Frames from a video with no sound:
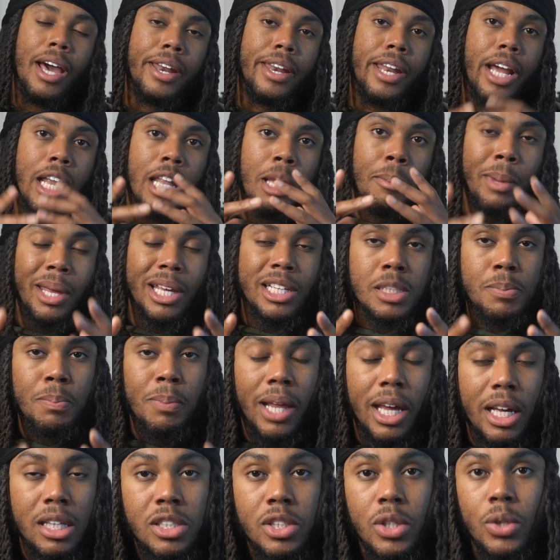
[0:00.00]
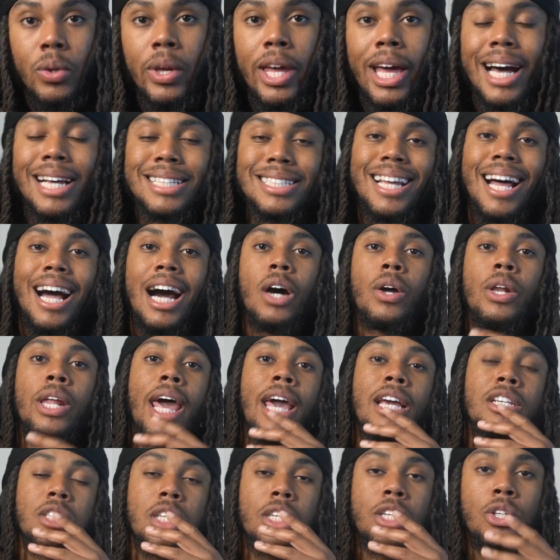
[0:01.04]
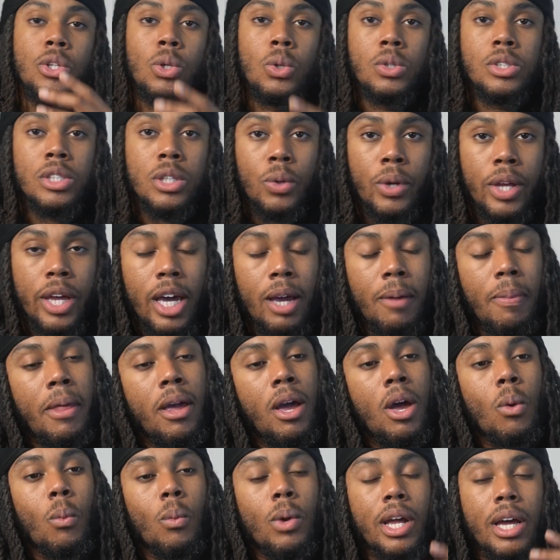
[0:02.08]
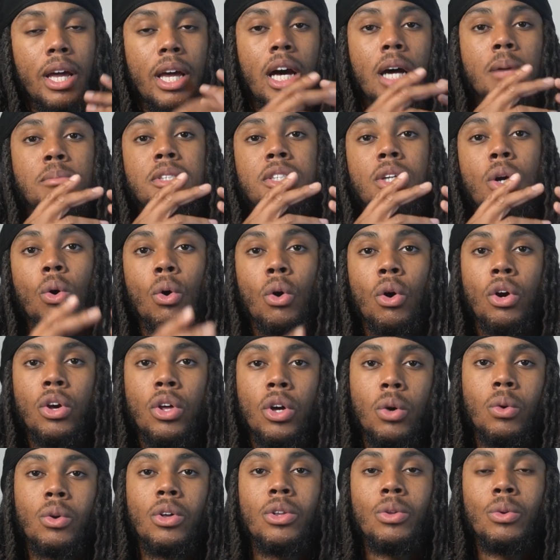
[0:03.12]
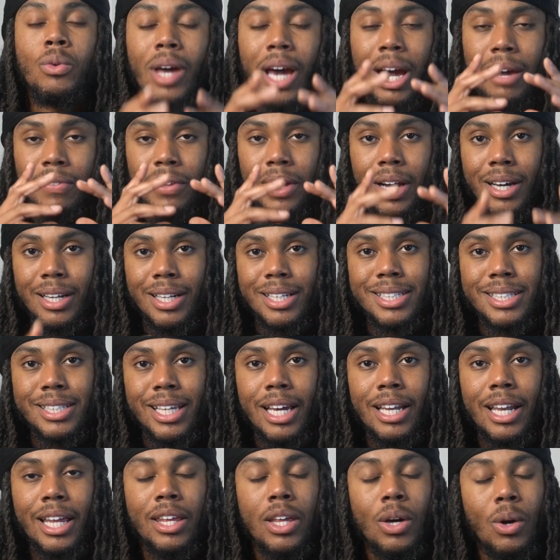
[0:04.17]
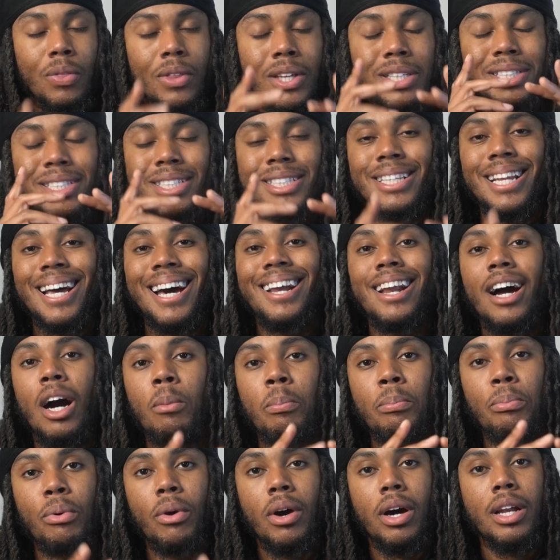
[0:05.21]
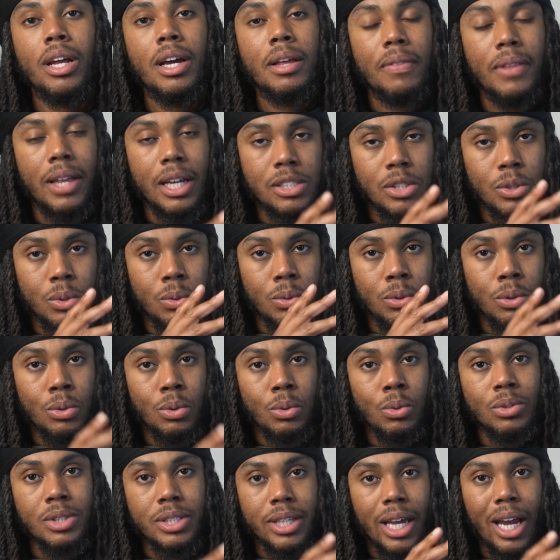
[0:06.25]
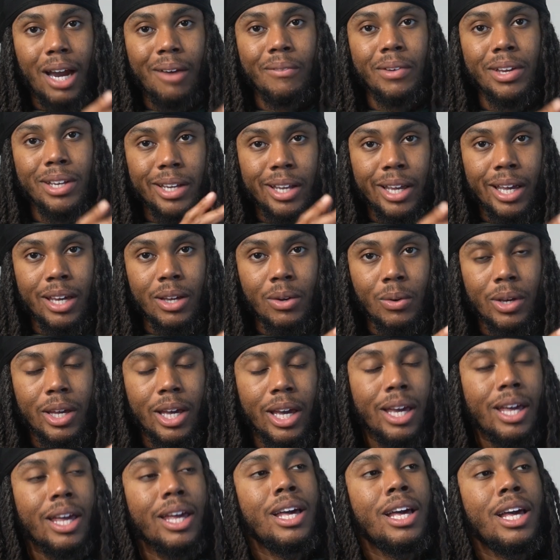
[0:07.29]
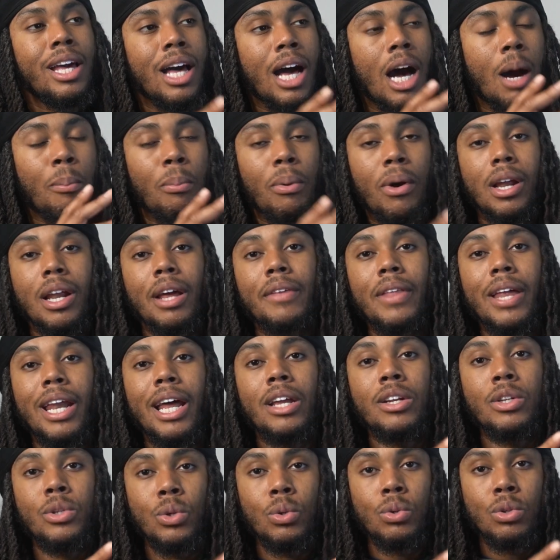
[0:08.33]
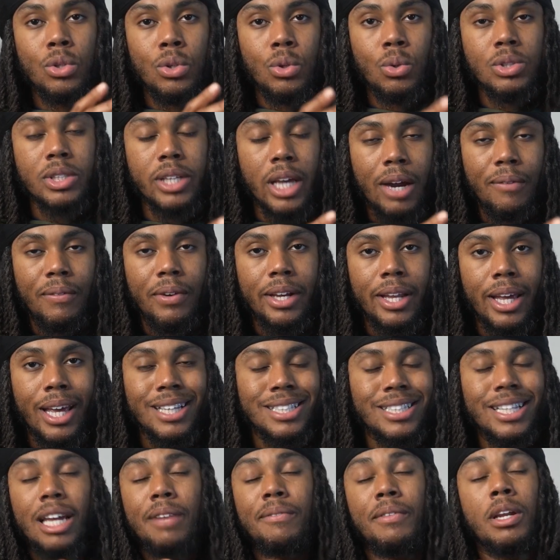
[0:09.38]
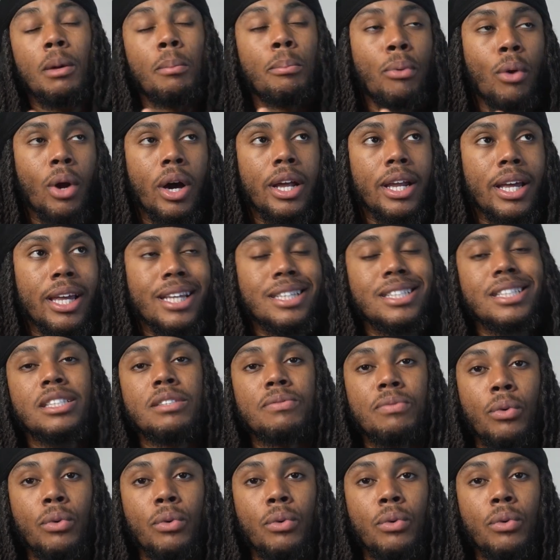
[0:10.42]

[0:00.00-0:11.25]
Now, let me explain to you guys how to actually use it, okay? When it comes to oil, you have to understand, like, yo, this is not a product that you use every day, okay? A product that I do use every day. It's not even a product. It's just